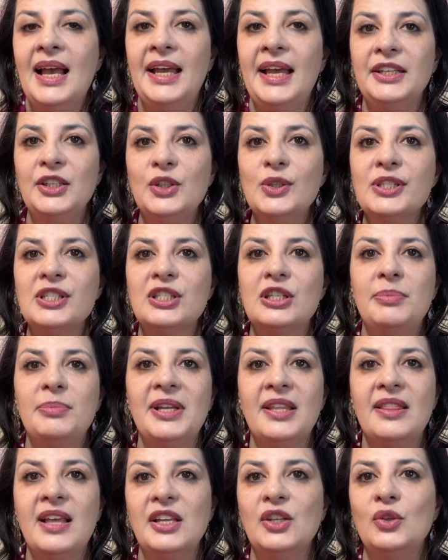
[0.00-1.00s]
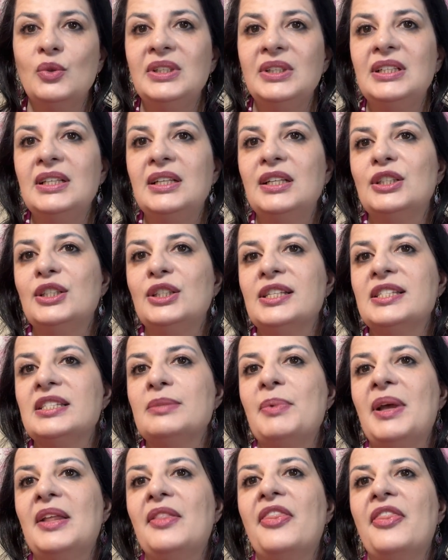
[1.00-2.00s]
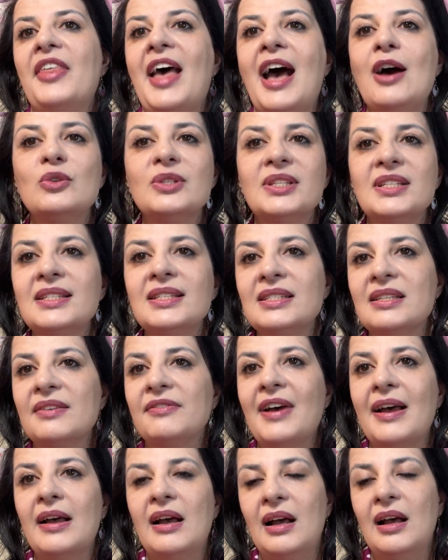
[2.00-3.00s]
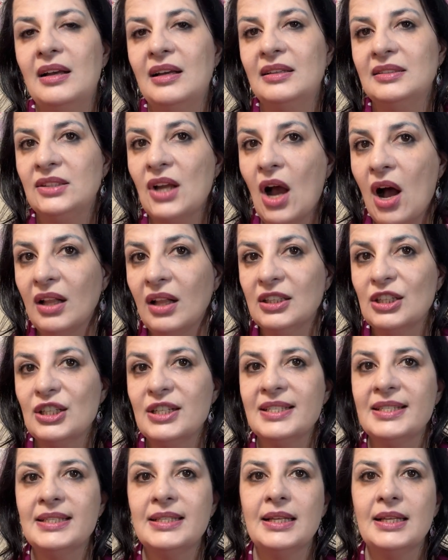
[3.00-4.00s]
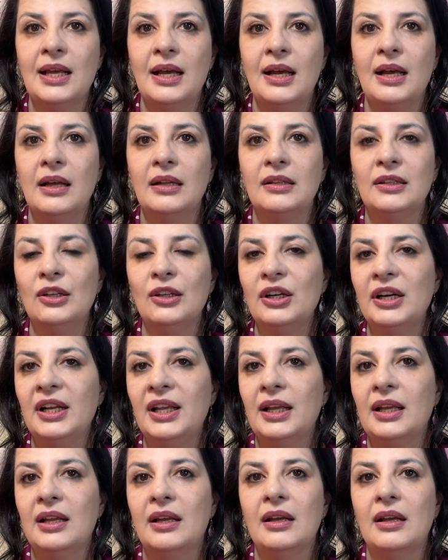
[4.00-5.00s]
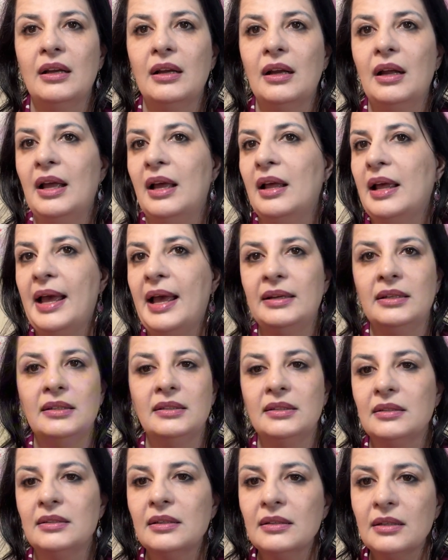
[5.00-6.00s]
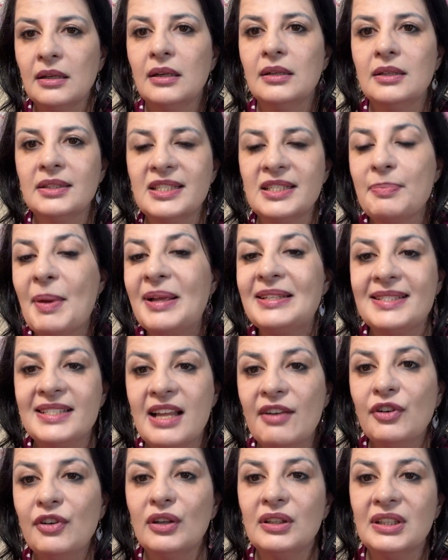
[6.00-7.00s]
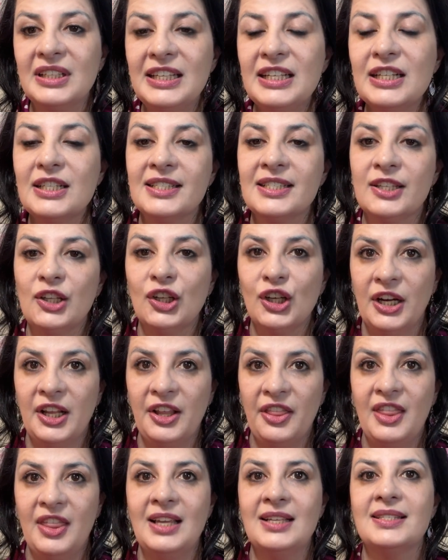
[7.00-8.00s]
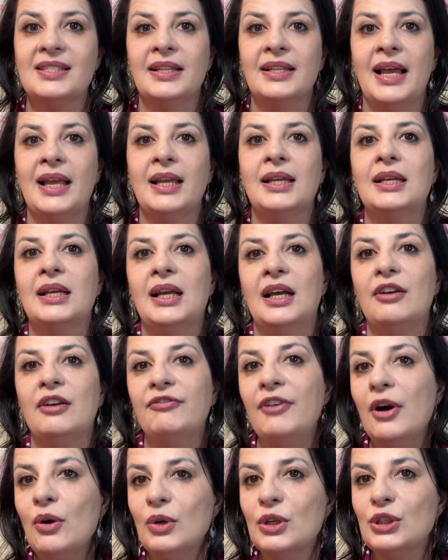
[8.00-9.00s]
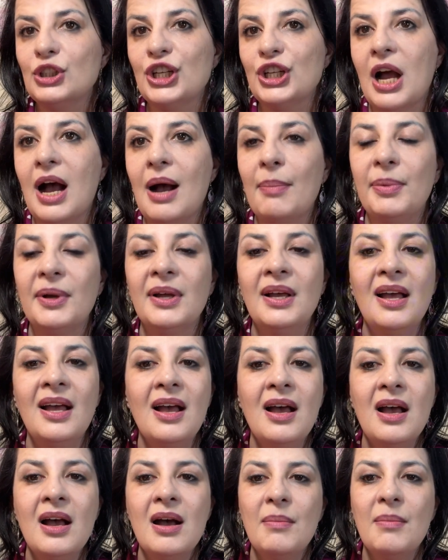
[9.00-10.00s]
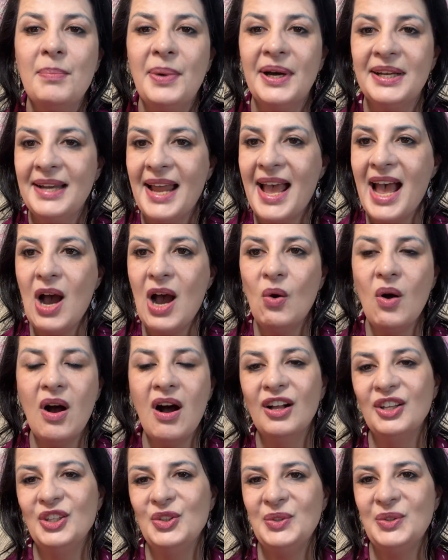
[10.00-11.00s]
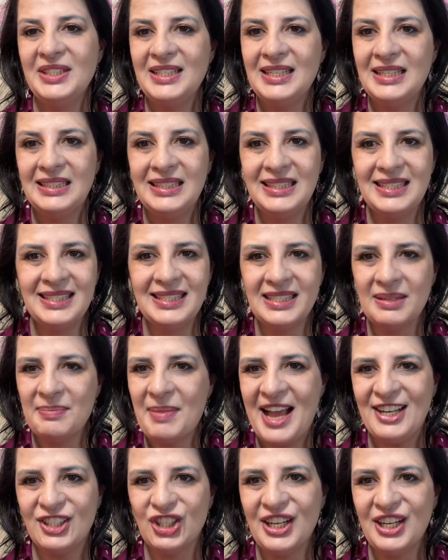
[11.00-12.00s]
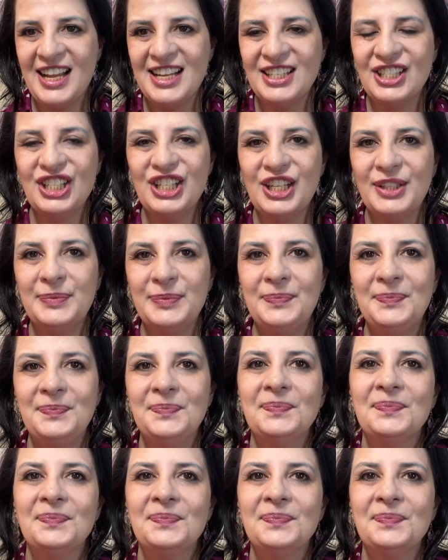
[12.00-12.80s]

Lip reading: It used to be that you needed to spend thousands of dollars learning and spend several years learning things like Photoshop, but now all you need is imagination.